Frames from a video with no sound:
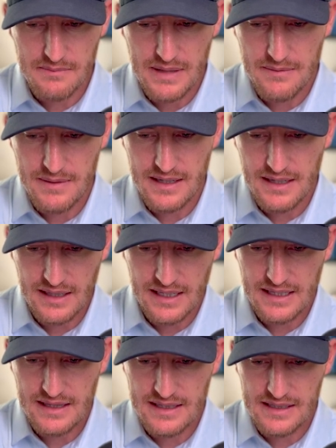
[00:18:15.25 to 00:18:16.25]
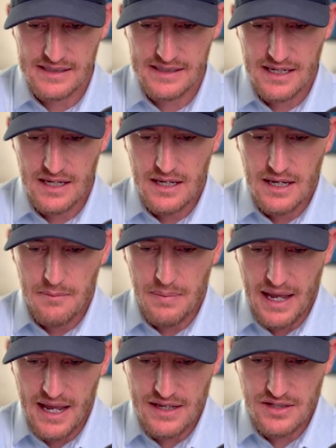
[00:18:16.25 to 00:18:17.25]
Maybe like this
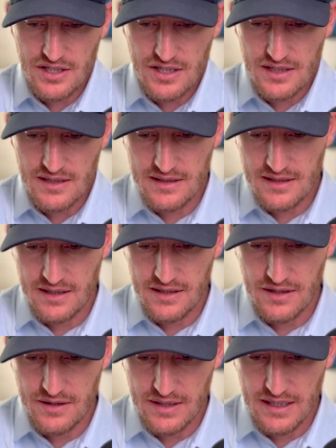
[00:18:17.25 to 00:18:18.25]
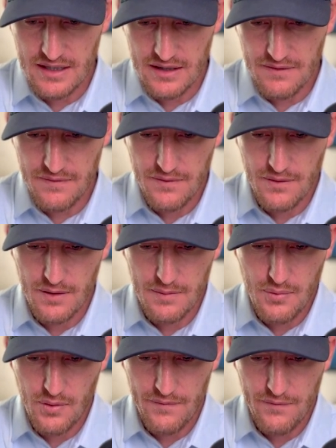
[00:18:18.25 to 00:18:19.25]
patch, you know, here for
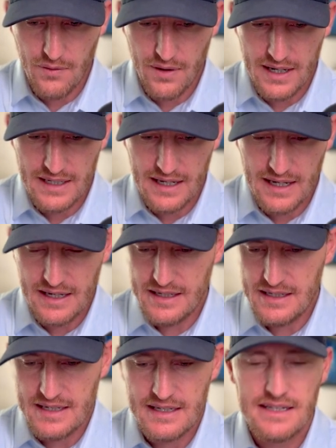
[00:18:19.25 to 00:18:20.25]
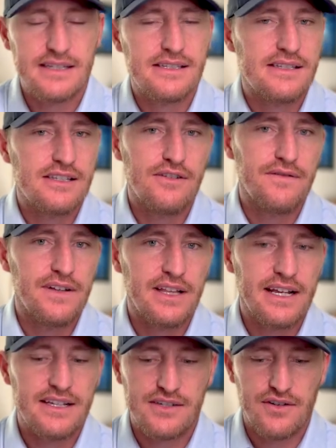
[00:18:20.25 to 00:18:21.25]
0.489 is, you feel
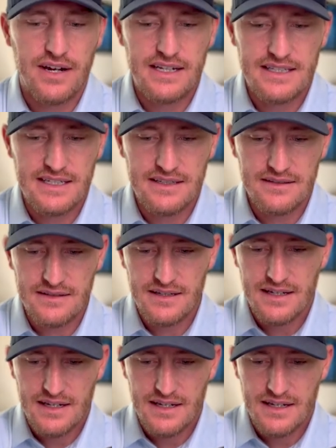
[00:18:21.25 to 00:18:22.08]
like is a great deal.